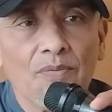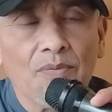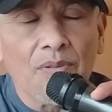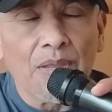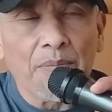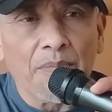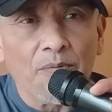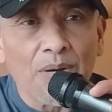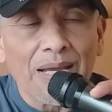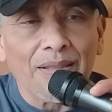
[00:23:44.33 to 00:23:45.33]

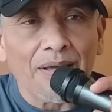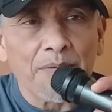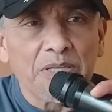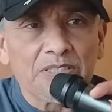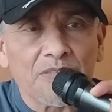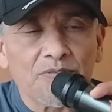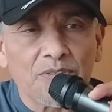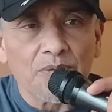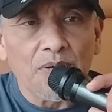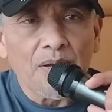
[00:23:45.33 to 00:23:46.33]
when I allowed myself
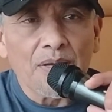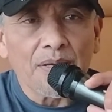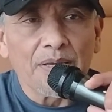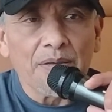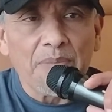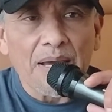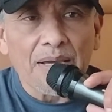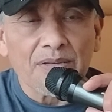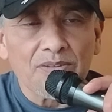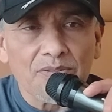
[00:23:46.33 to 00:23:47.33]
to get
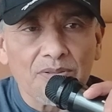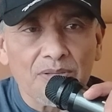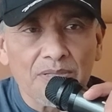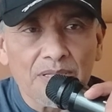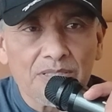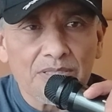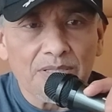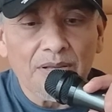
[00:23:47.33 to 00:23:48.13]
back into the addiction,